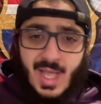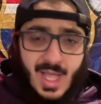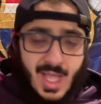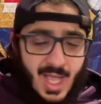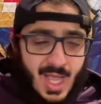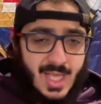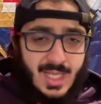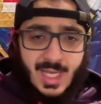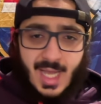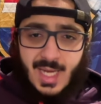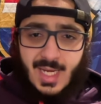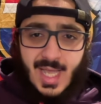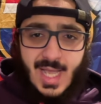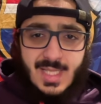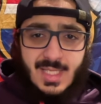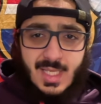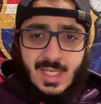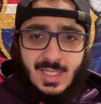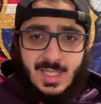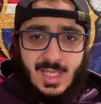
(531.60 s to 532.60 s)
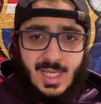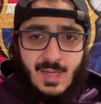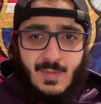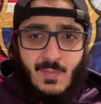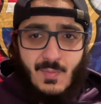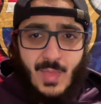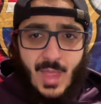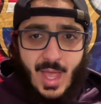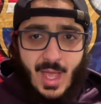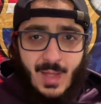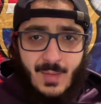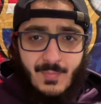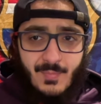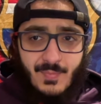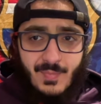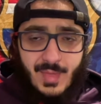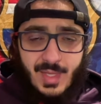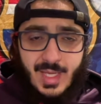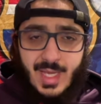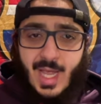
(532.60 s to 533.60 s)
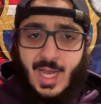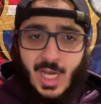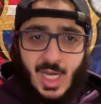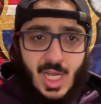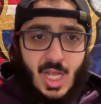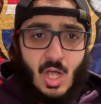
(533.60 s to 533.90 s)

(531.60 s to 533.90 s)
And again, it's a team that can